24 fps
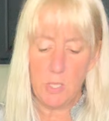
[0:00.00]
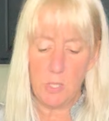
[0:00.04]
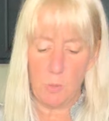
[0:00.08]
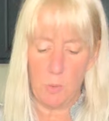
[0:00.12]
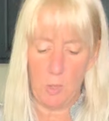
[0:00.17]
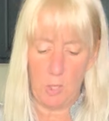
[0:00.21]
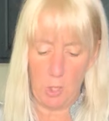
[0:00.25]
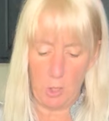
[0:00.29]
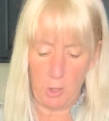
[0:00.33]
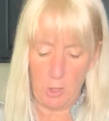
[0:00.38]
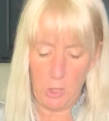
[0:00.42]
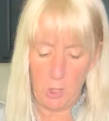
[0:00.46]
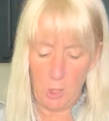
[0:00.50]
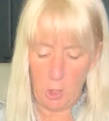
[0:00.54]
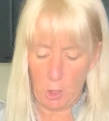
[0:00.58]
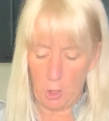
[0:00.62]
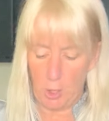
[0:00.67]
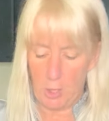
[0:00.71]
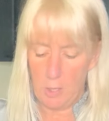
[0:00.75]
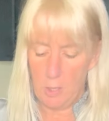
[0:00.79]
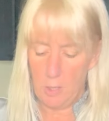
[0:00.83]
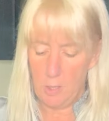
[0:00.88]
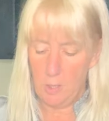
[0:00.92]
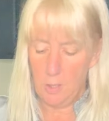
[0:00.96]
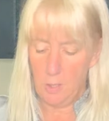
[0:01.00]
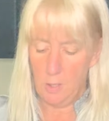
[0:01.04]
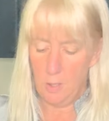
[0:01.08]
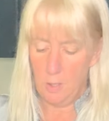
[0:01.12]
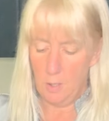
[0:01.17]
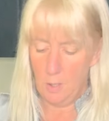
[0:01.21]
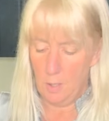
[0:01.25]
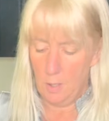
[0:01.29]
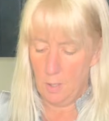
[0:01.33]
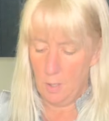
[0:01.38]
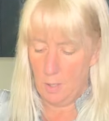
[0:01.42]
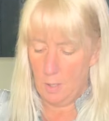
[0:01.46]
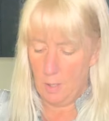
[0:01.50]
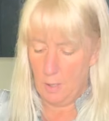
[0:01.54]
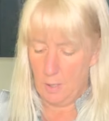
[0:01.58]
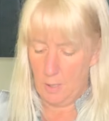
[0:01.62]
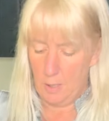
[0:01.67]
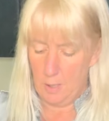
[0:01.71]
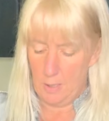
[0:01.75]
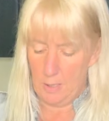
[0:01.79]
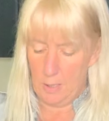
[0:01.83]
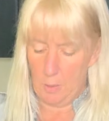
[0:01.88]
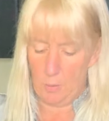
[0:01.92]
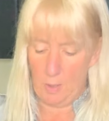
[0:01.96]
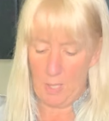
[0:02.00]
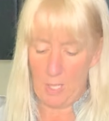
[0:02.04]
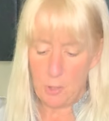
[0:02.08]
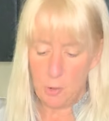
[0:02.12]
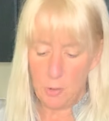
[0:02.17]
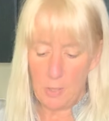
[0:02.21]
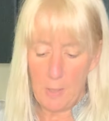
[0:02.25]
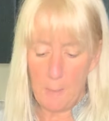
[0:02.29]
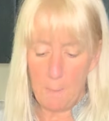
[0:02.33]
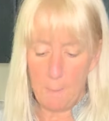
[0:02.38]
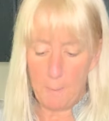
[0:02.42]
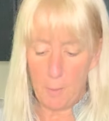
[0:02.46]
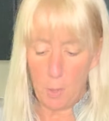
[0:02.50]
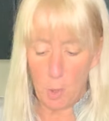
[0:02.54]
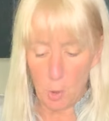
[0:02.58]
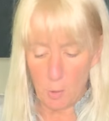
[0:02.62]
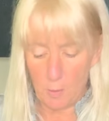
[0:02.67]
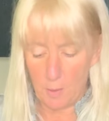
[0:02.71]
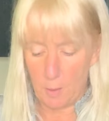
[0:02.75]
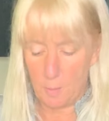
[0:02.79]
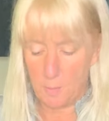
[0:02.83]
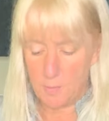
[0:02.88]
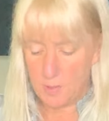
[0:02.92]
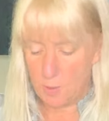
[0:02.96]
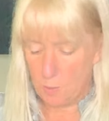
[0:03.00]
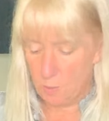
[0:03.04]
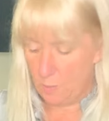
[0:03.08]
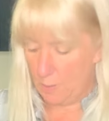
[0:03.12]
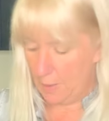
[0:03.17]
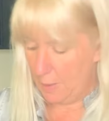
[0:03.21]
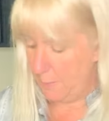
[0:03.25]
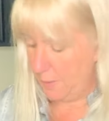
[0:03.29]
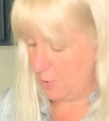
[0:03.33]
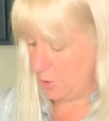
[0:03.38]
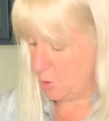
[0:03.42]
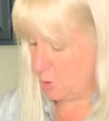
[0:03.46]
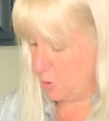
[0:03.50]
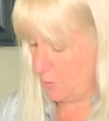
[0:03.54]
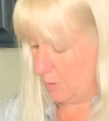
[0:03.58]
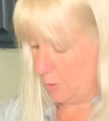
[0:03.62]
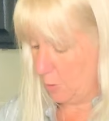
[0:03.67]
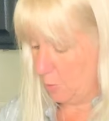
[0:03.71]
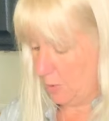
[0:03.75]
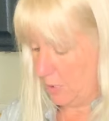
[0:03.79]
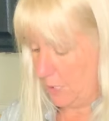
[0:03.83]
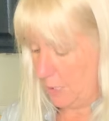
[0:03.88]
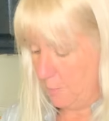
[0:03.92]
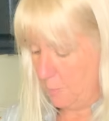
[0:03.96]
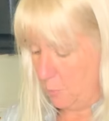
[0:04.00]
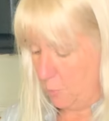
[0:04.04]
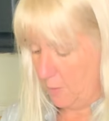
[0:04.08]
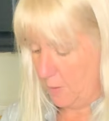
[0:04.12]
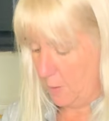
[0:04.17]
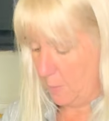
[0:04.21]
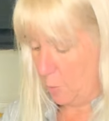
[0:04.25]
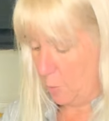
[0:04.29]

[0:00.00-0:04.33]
so we're looking good. And we're not trying to burn them, so we wanna make sure that you keep moving them